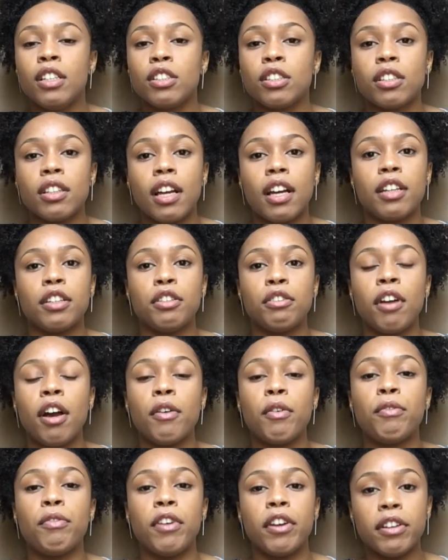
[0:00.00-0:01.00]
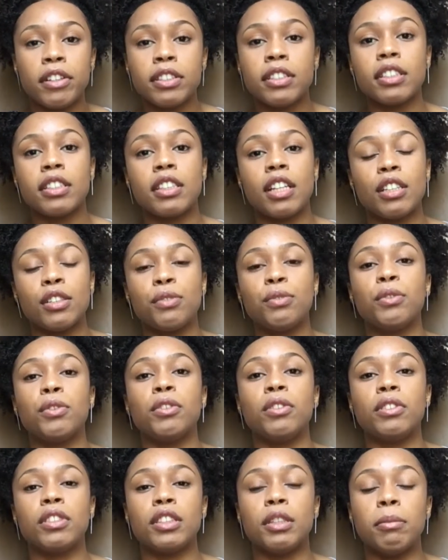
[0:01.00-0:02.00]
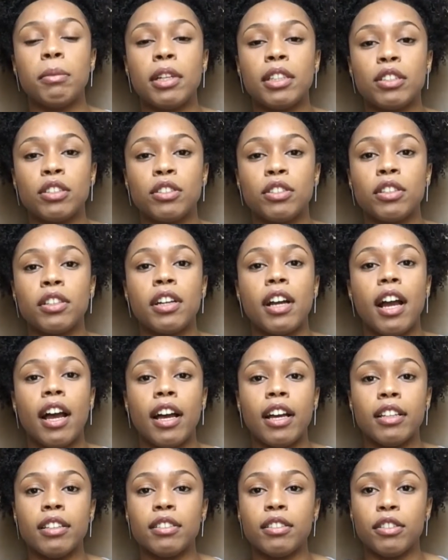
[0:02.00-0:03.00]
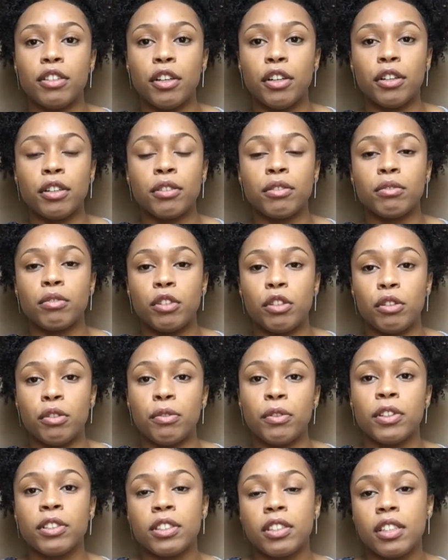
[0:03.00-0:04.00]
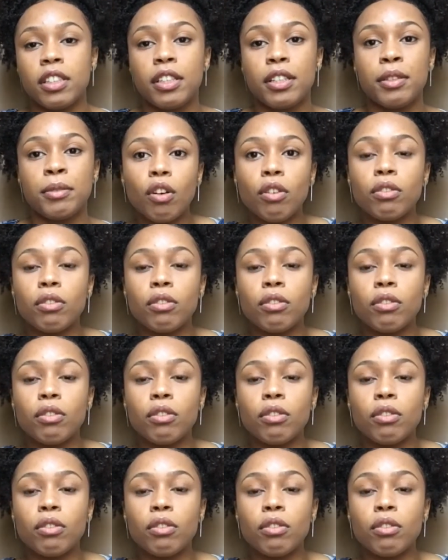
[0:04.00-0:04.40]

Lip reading: so that you have a very successful semester at your university.